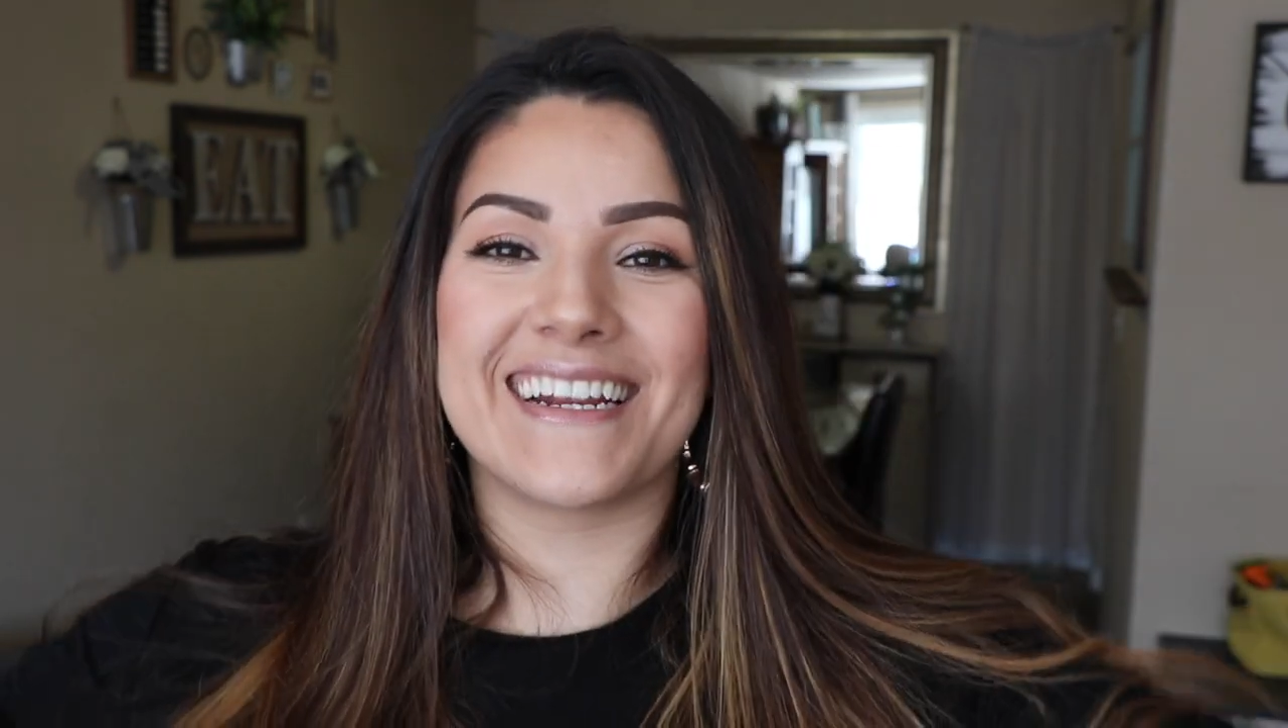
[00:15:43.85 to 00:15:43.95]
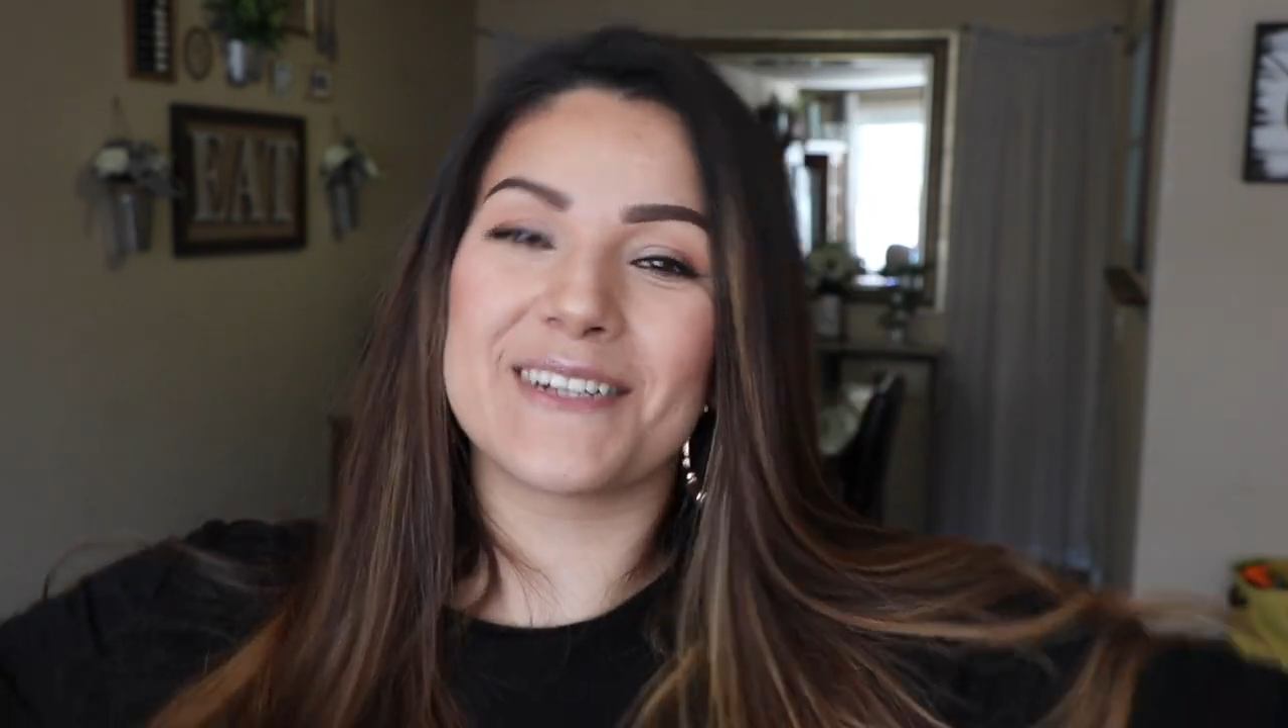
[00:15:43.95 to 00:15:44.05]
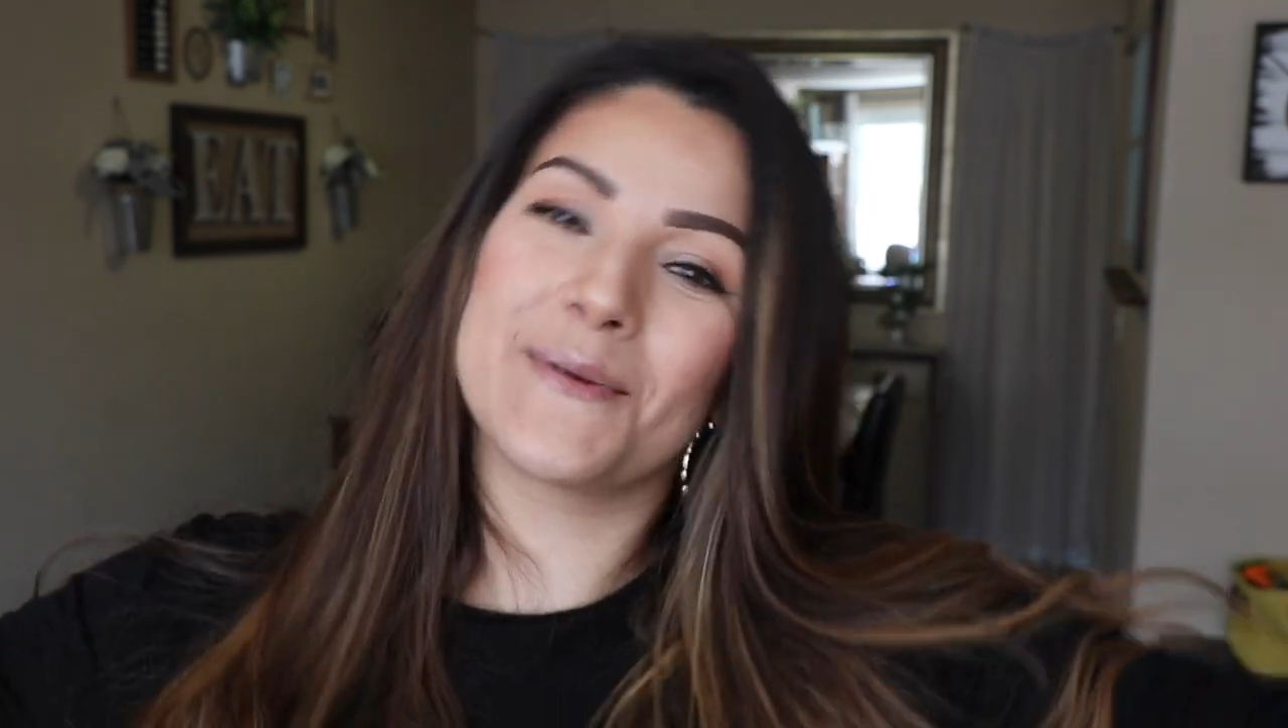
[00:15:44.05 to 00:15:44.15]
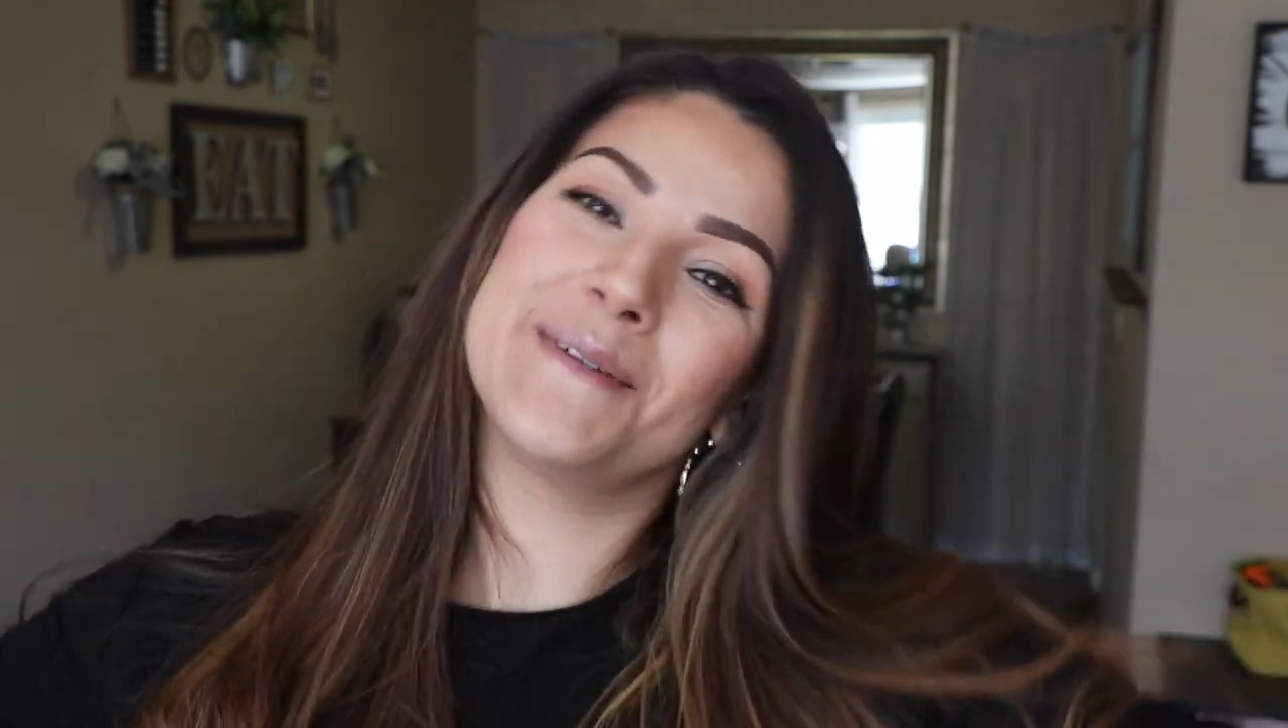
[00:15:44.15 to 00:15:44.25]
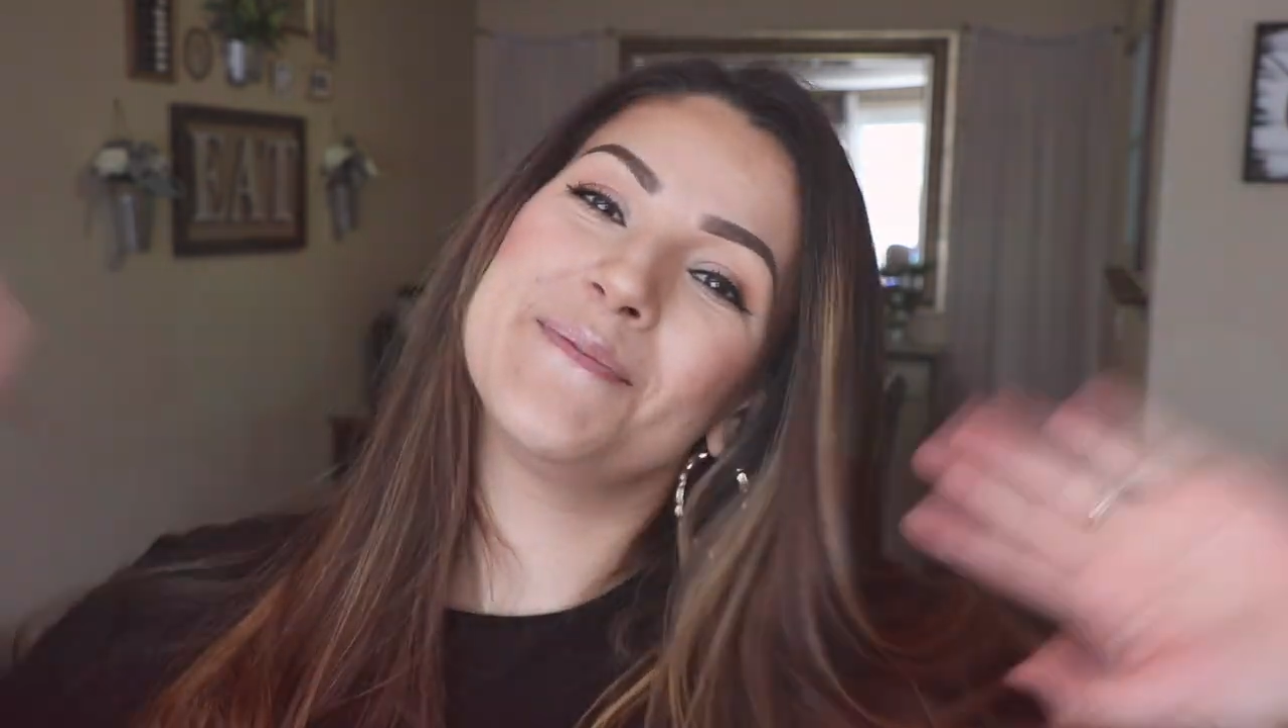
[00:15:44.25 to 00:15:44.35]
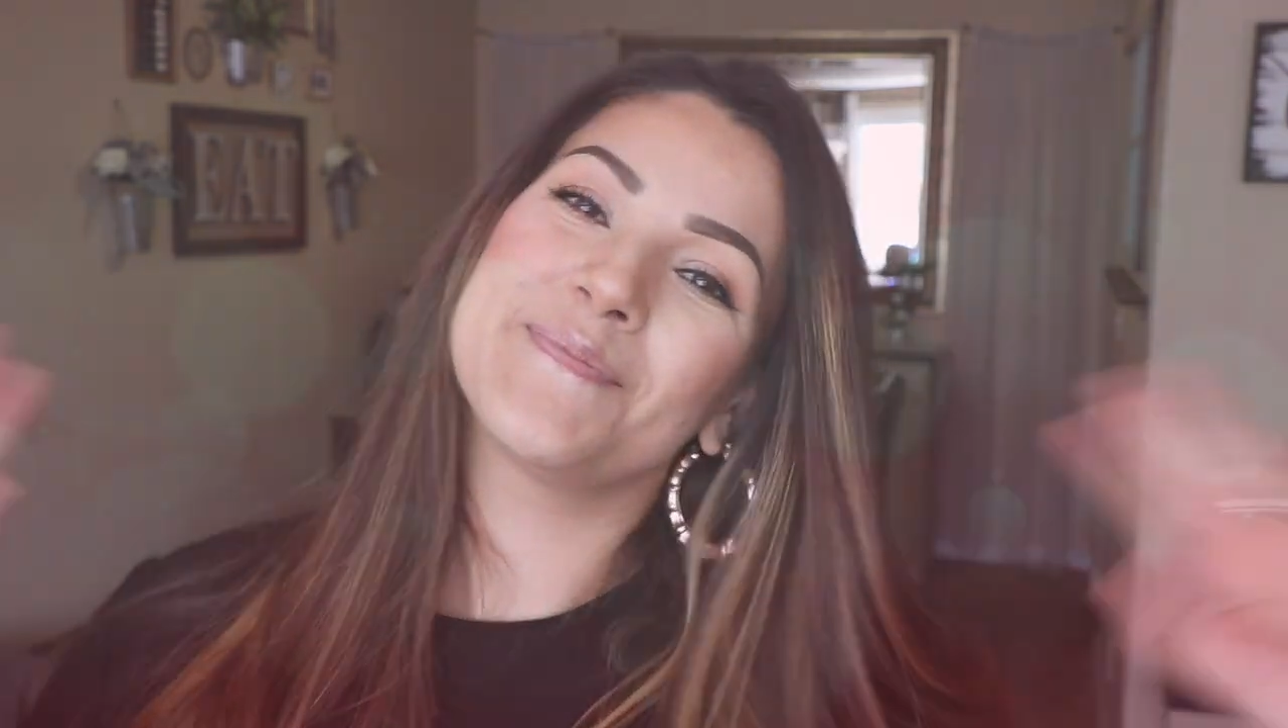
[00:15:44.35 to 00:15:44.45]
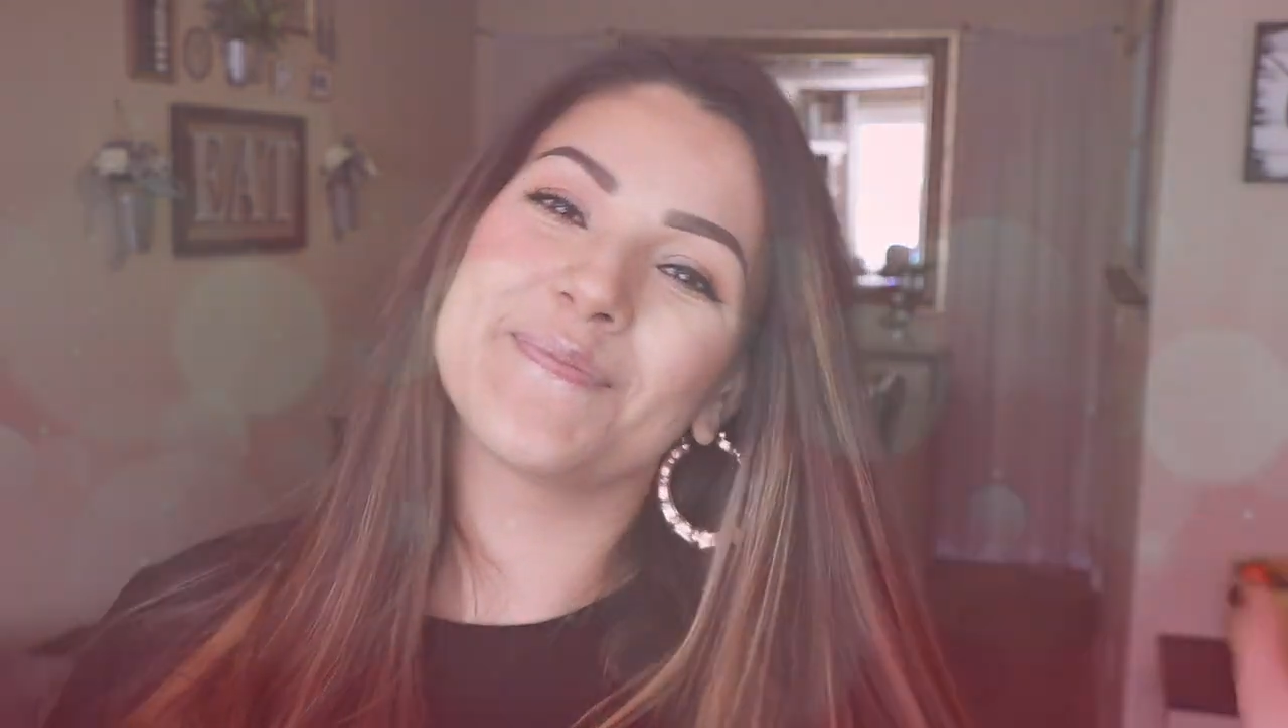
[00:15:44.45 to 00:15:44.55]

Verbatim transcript: next one.